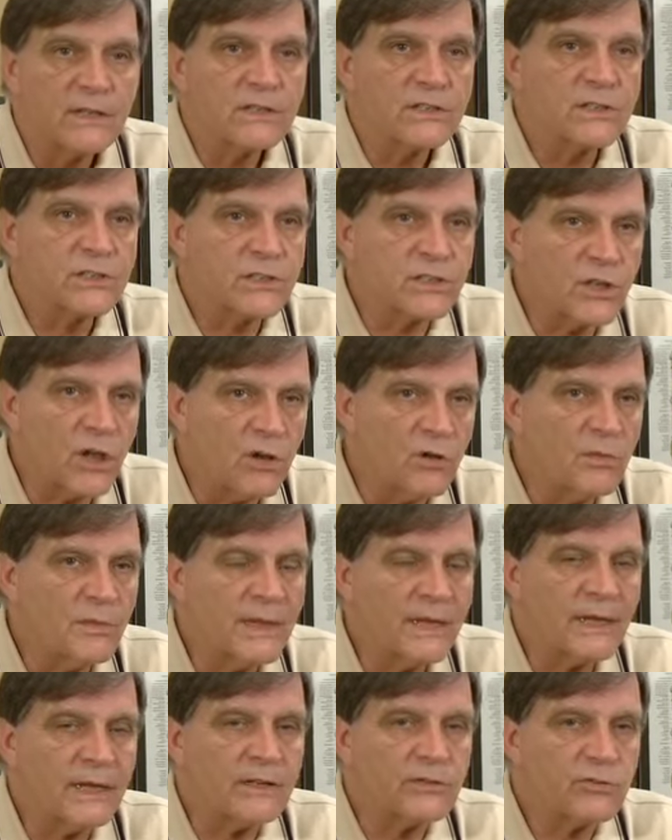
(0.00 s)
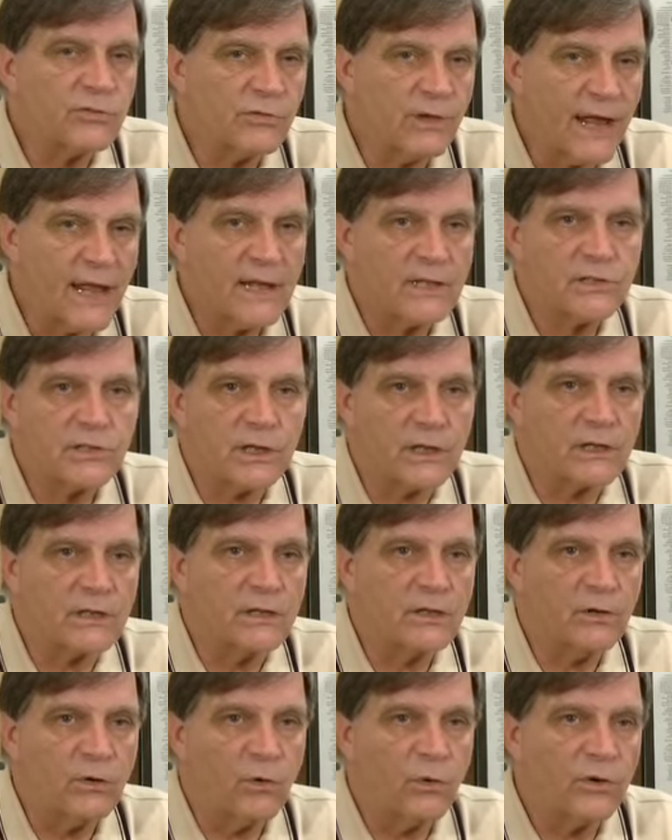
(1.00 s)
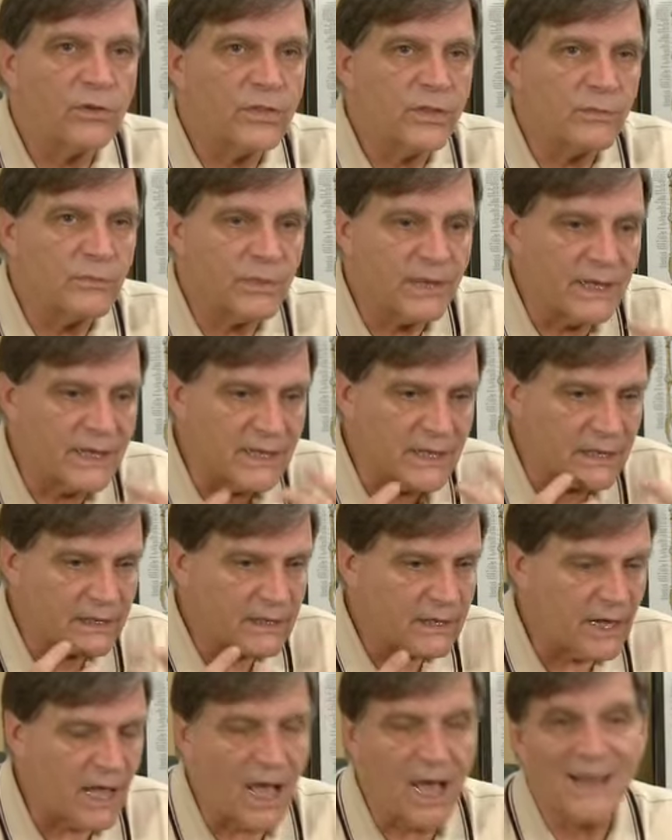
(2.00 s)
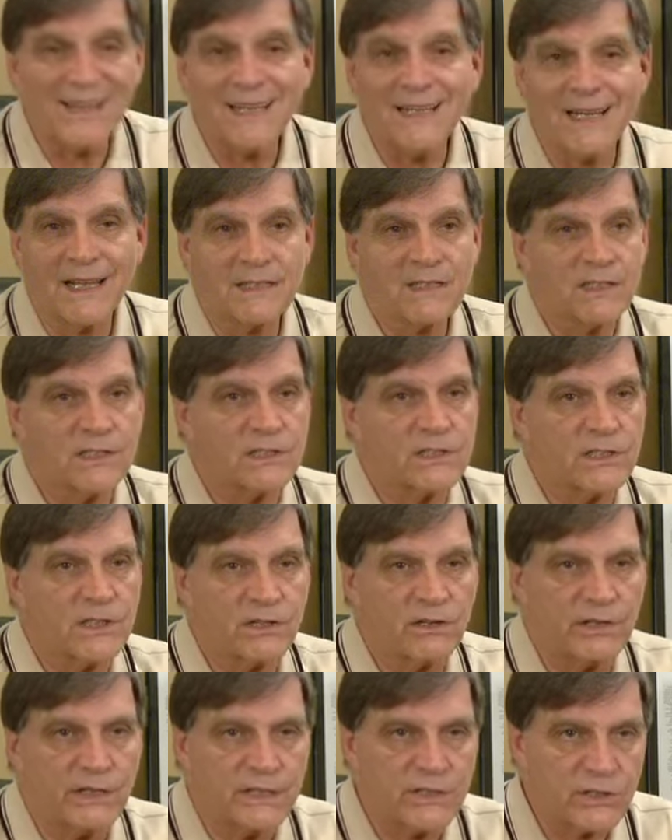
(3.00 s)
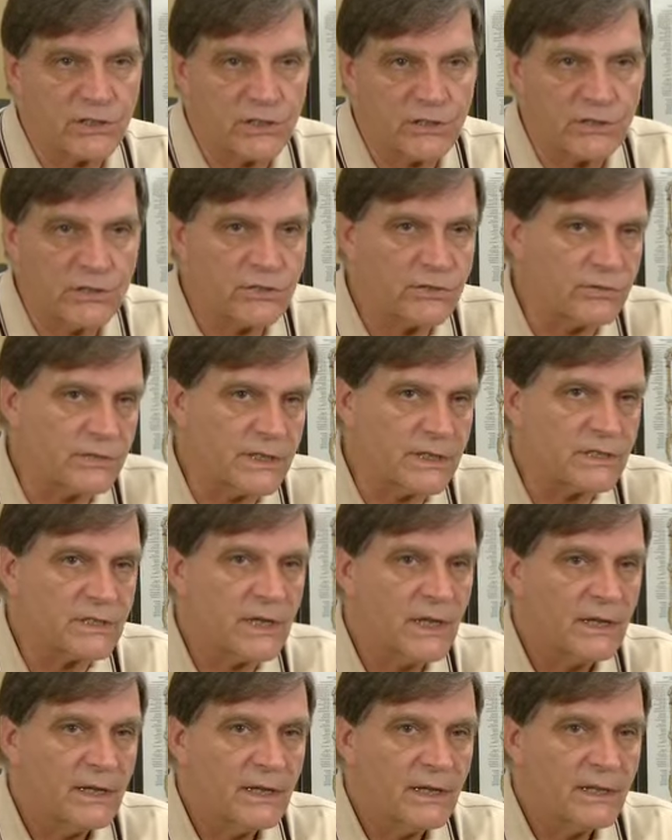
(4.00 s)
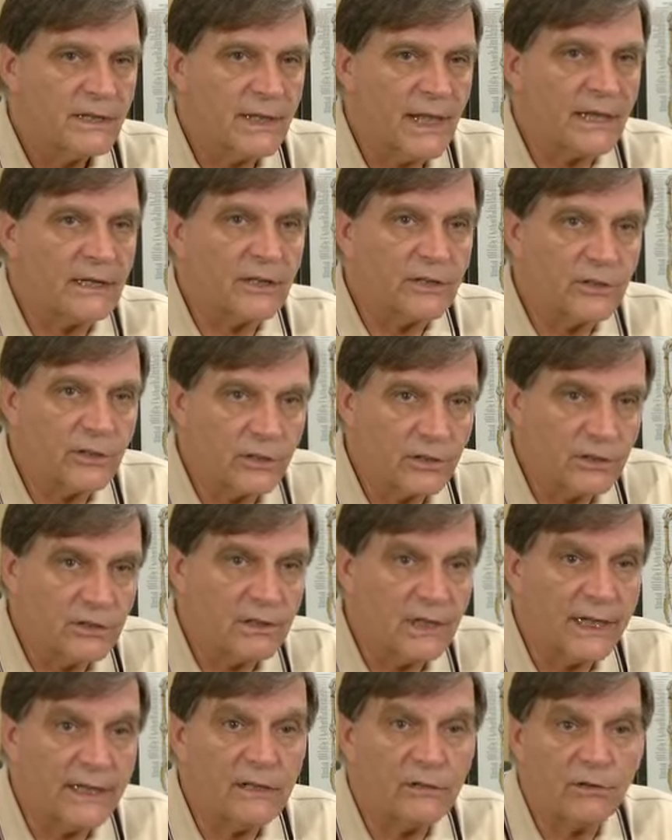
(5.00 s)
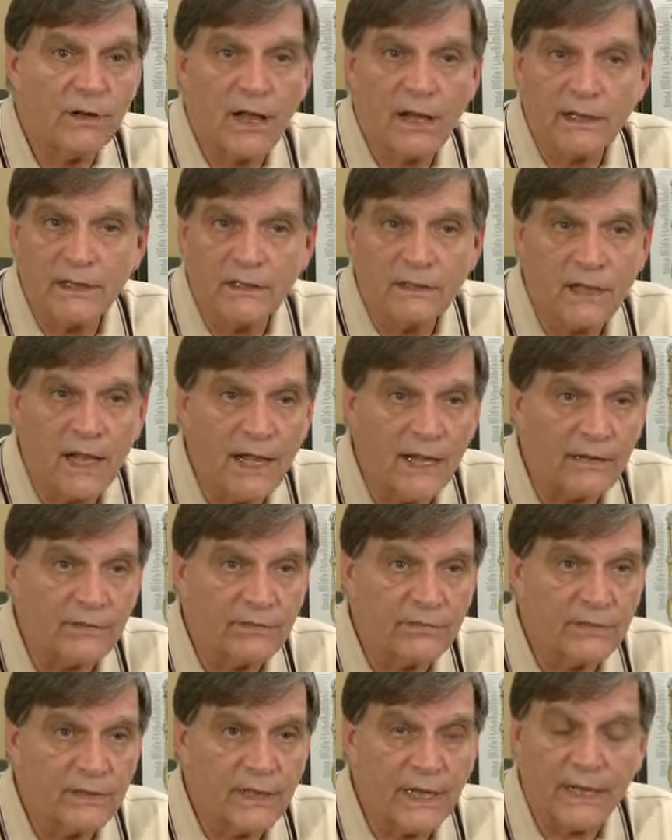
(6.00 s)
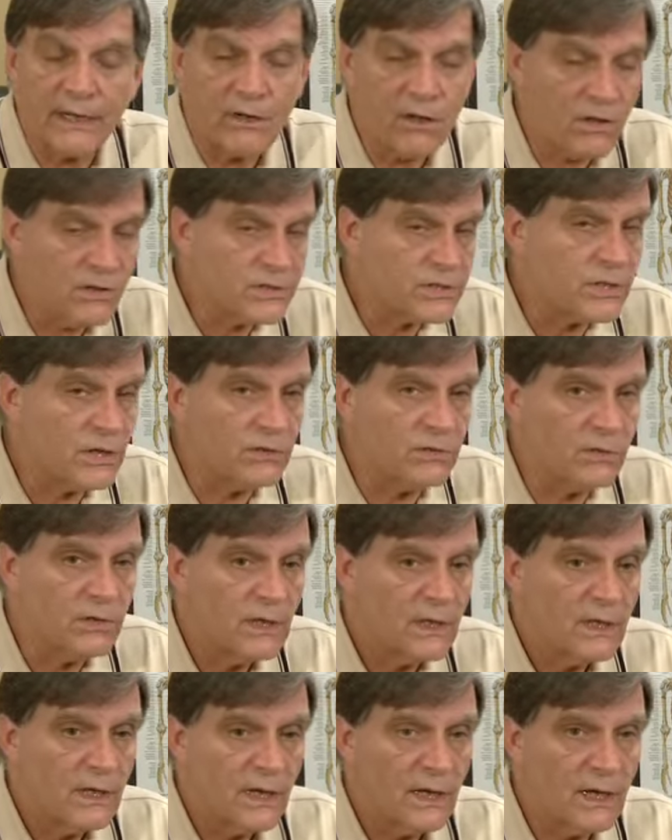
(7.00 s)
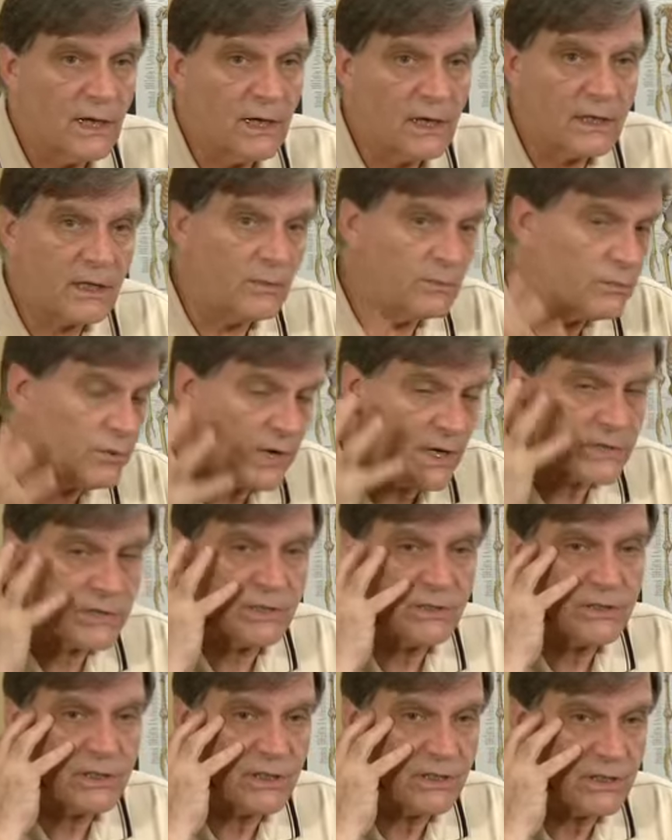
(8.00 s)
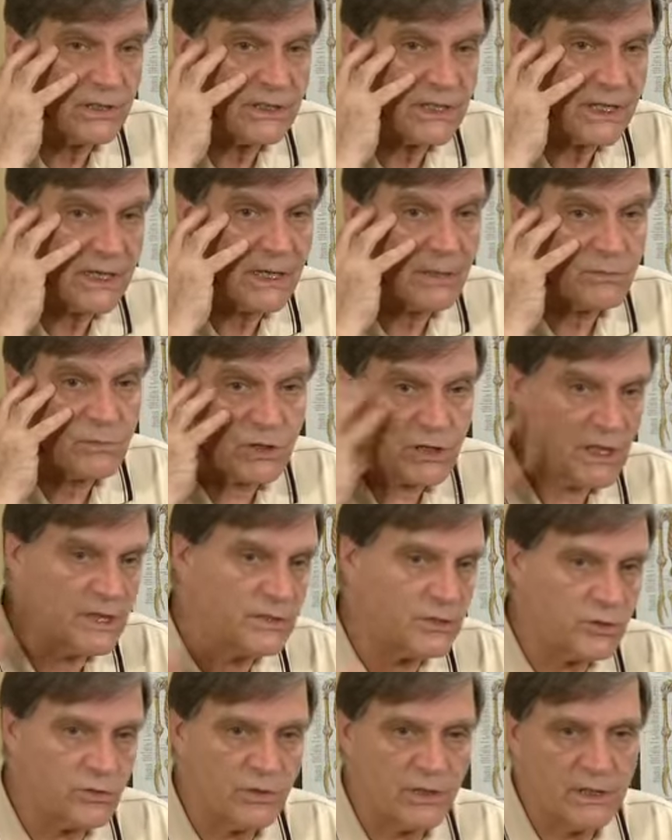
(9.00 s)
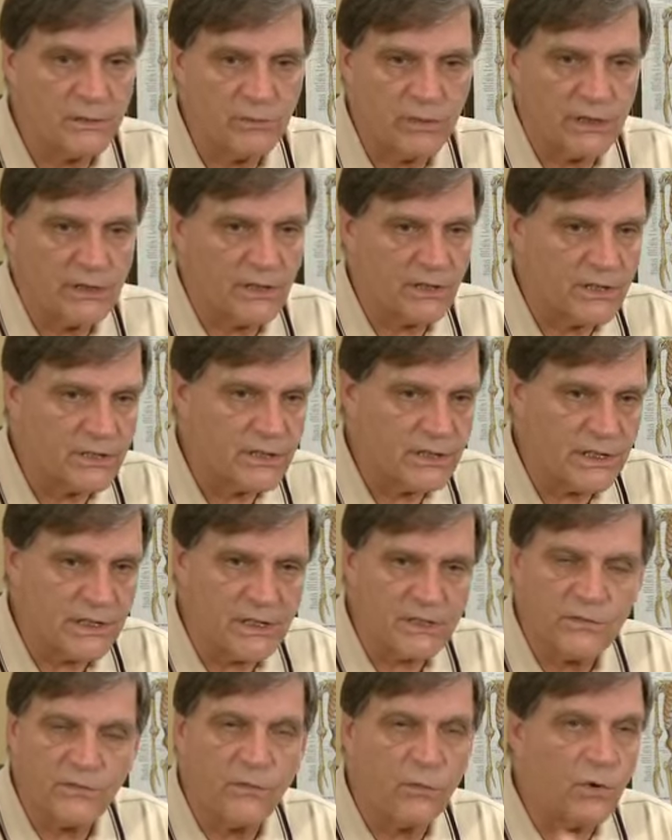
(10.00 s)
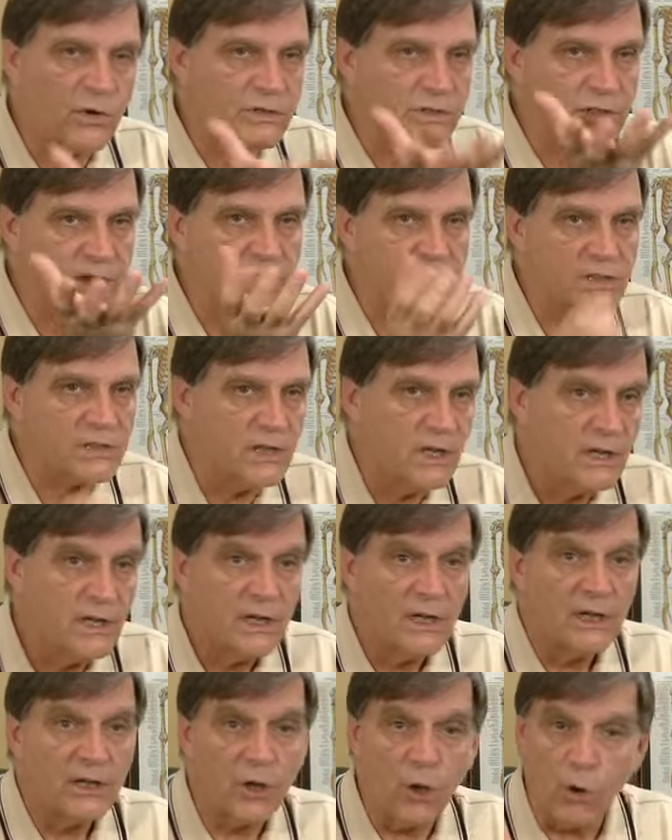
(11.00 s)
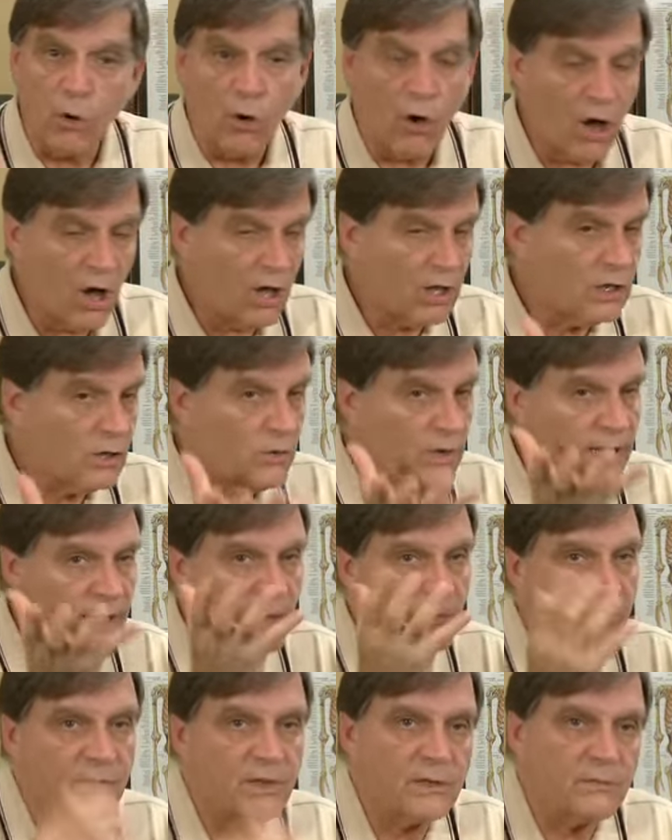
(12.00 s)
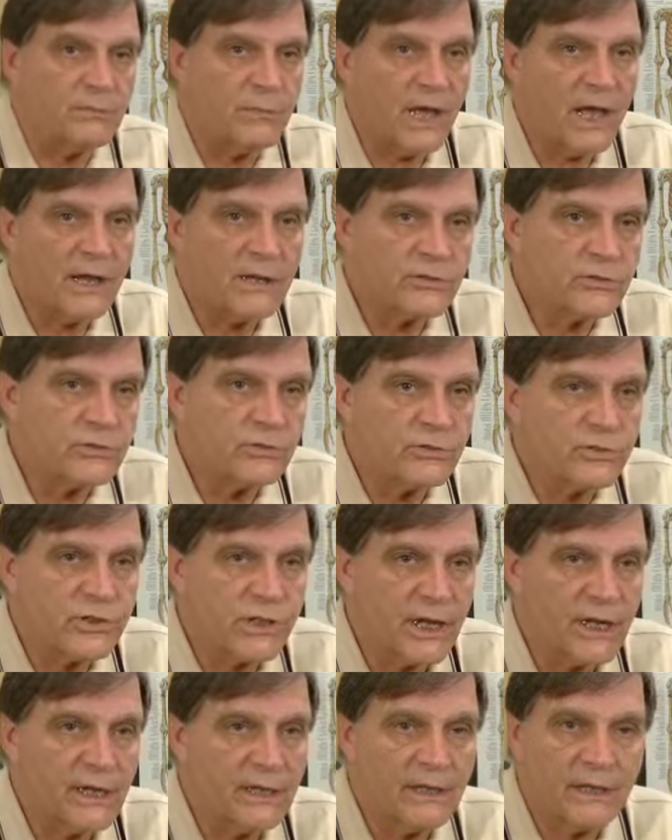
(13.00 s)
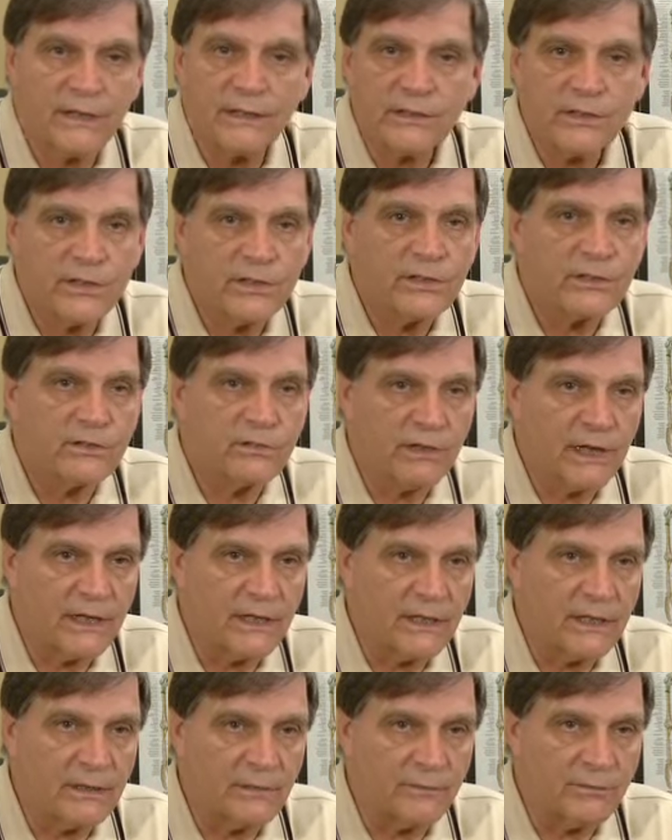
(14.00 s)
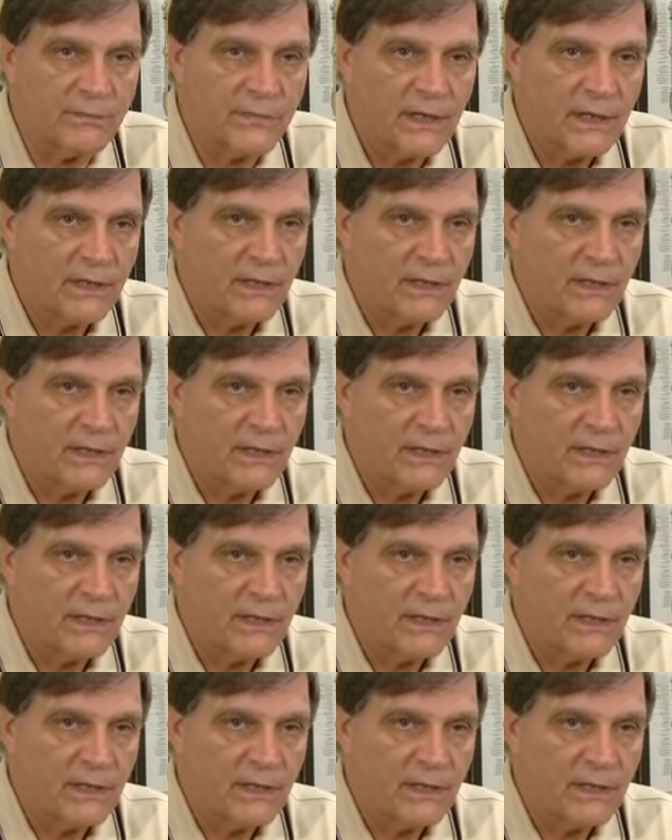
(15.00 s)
so many tragic orthopedic unnecessary surgeries that occur later on in life. And also compression to the TMJ joint, because these forces go all the way up the postural chain into the cranium.